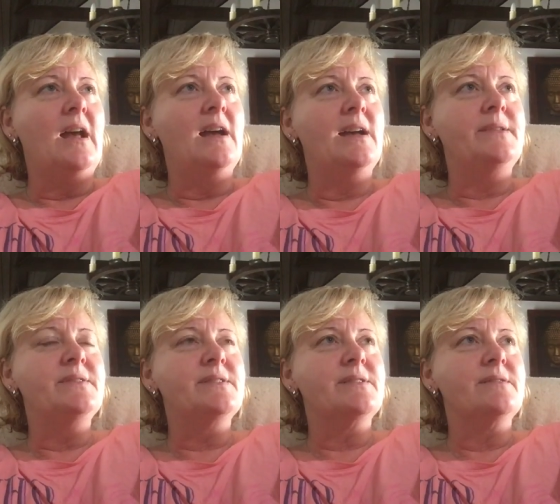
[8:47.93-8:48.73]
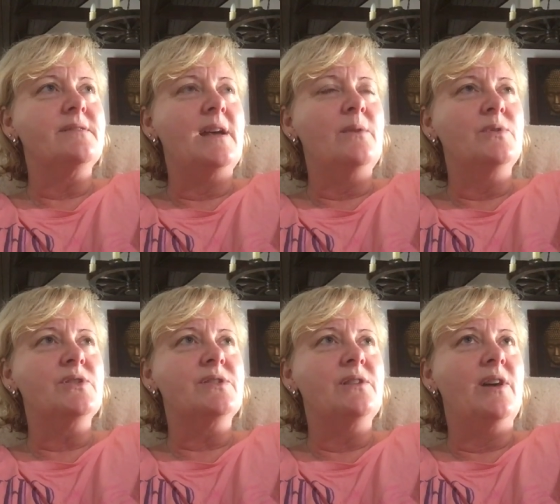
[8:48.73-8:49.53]
and they were
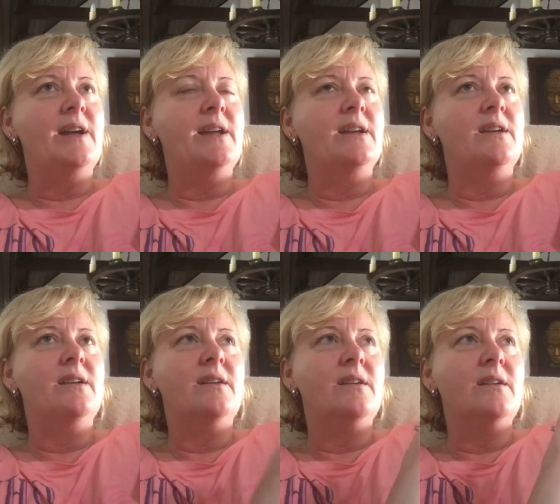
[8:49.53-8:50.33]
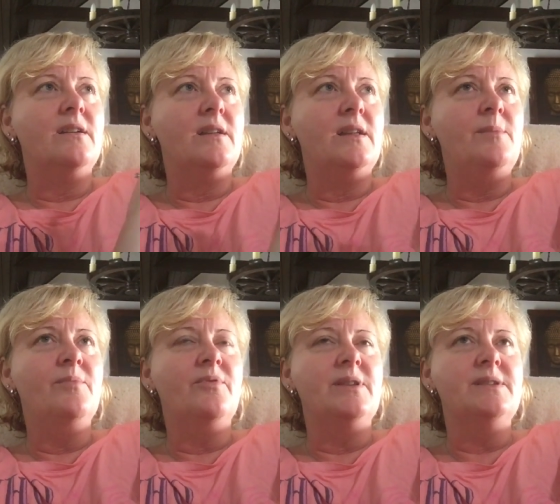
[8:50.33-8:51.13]
just like
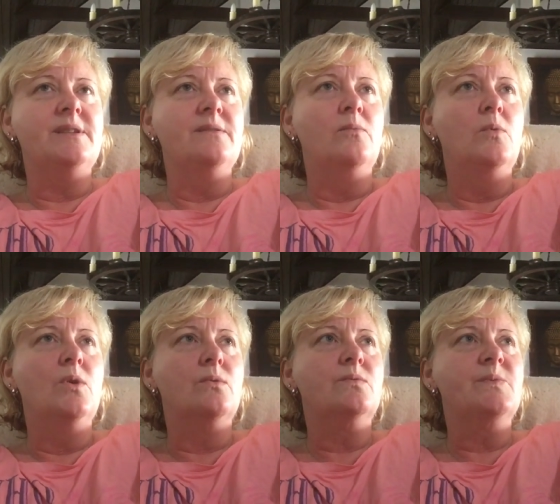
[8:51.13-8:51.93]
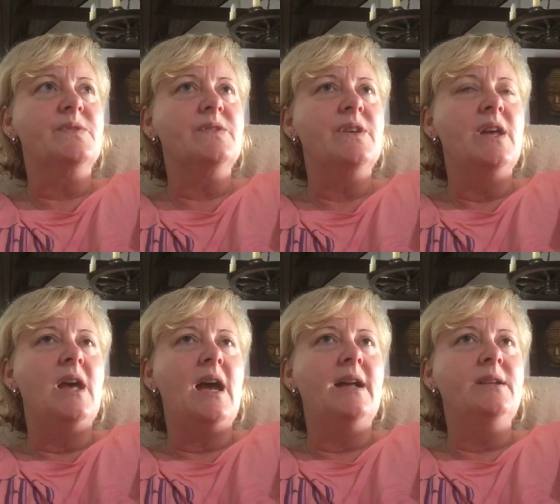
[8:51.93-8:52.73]
imprinted in the walls,
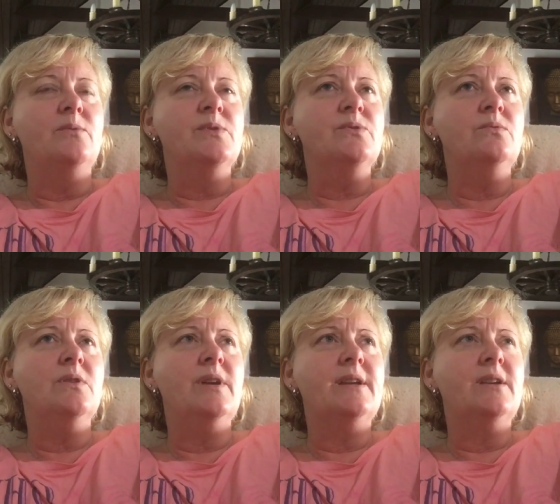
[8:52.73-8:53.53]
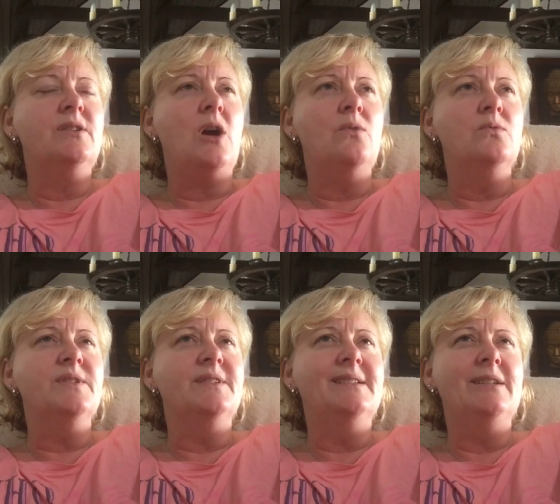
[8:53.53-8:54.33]
and it was all like gold
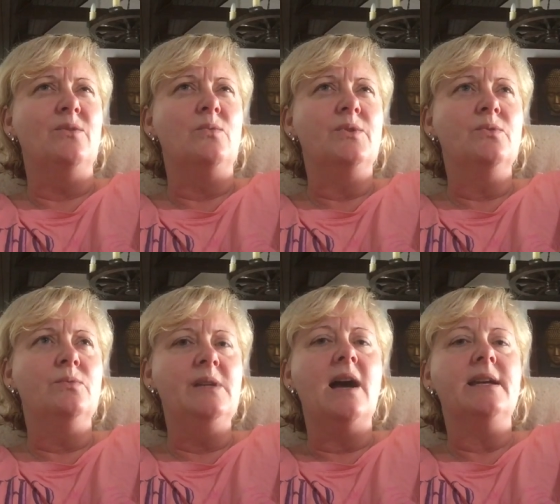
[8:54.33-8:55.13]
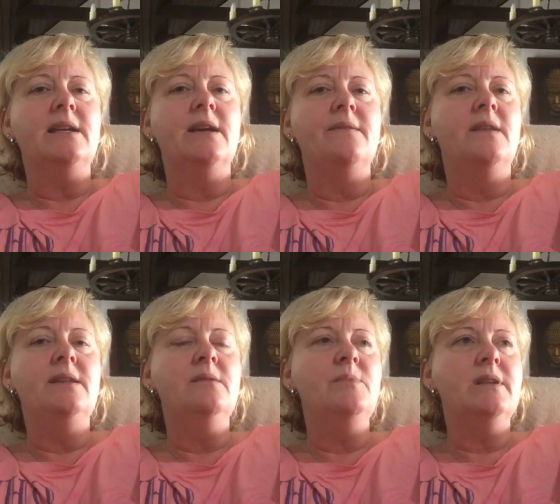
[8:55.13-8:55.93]
and gilt and ornate. And
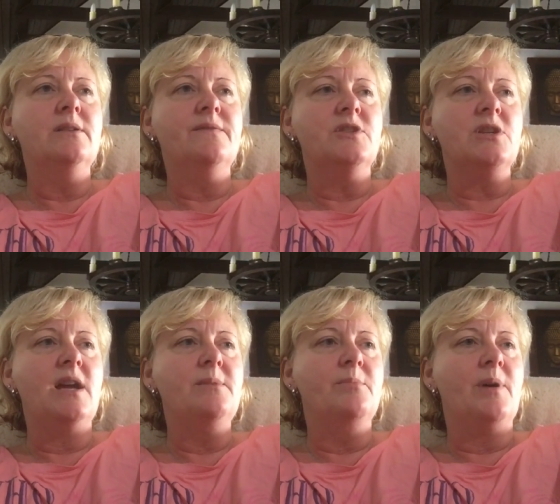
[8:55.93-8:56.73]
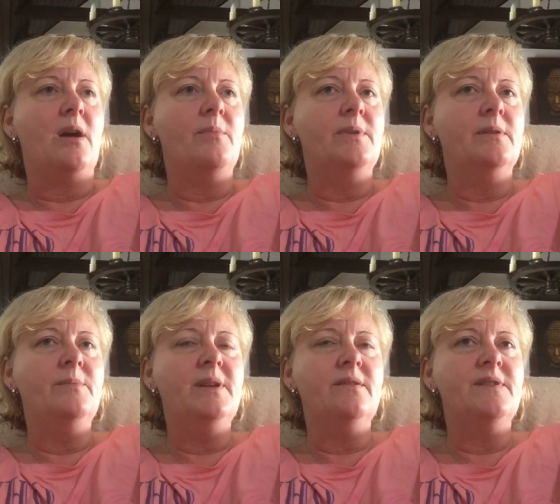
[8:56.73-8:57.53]
in the middle of the chamber, in the
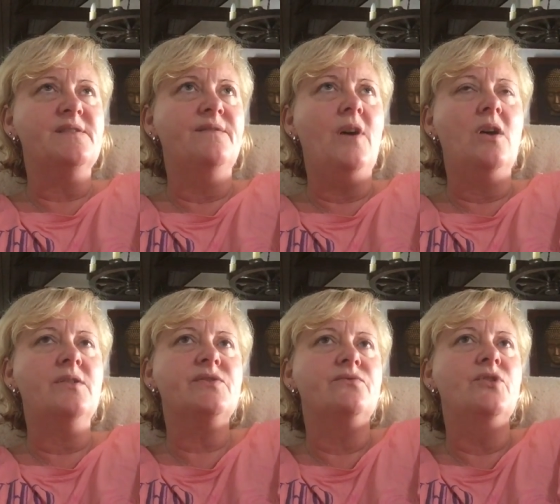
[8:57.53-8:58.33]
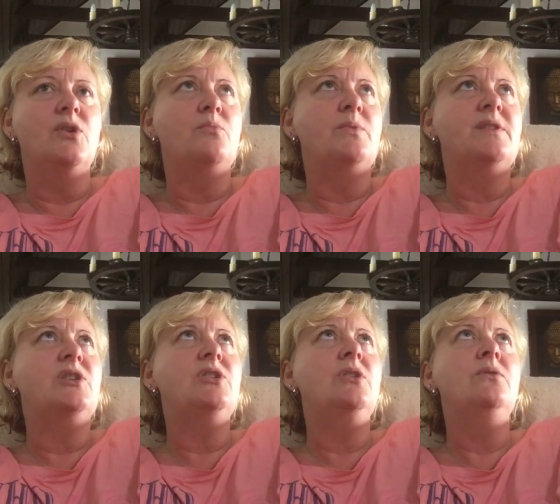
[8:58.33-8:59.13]
middle of this vast room with a
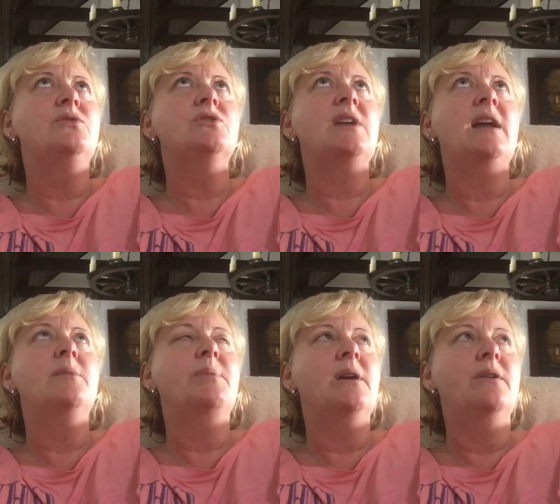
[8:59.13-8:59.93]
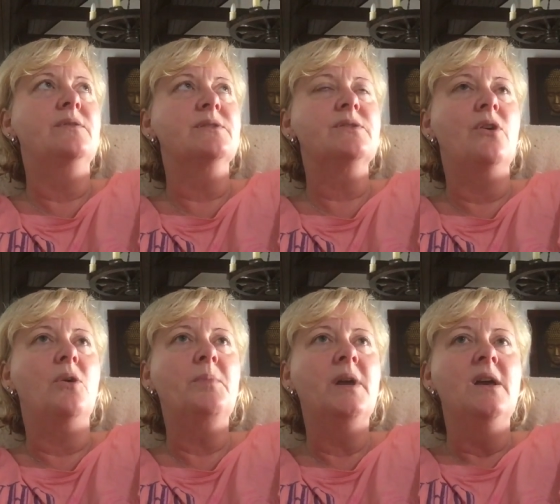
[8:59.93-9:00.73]
huge canopy over the
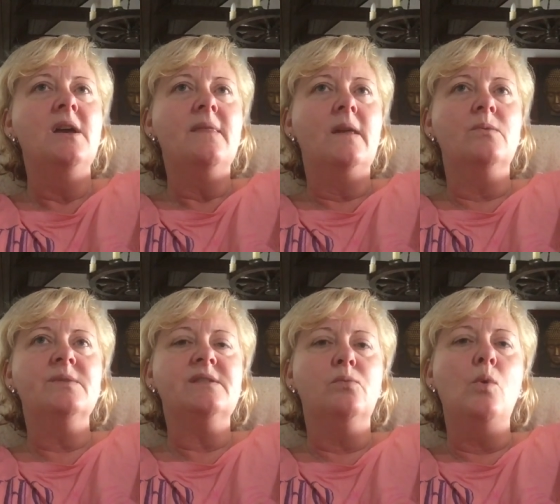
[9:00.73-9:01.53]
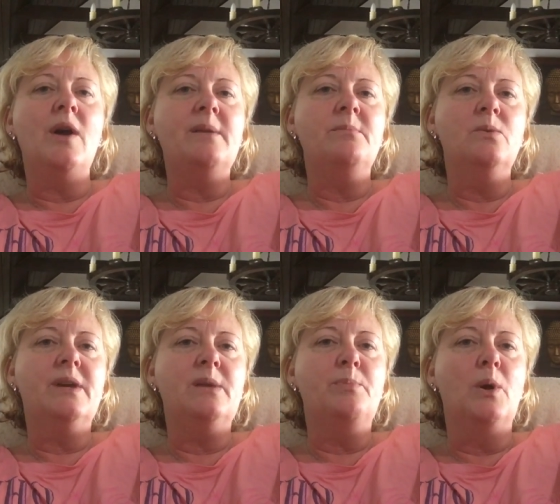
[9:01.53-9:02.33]
top, there was this white
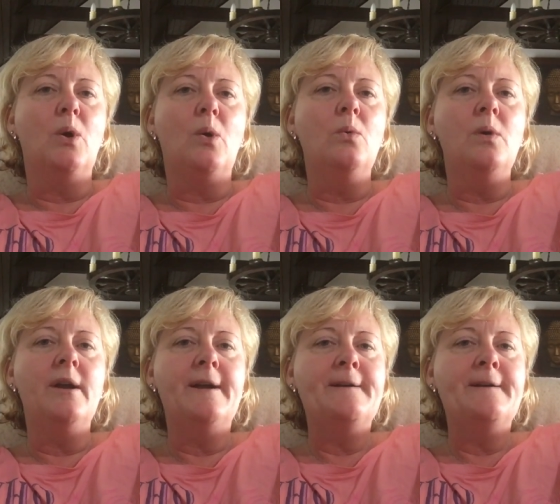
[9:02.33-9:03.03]
milky pool,